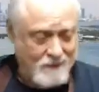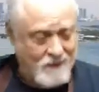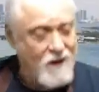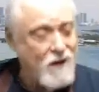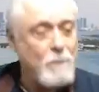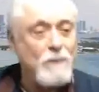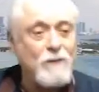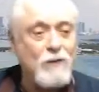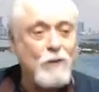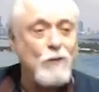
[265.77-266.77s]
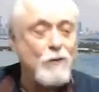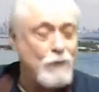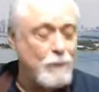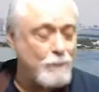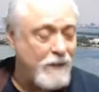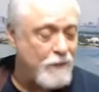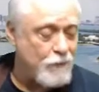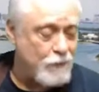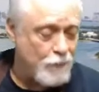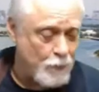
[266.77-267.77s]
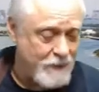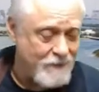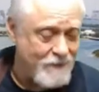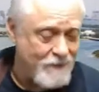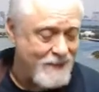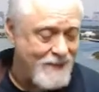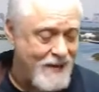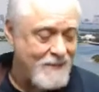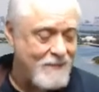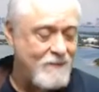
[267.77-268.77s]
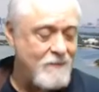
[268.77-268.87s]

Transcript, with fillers: Karma's gonna bite you in the ass.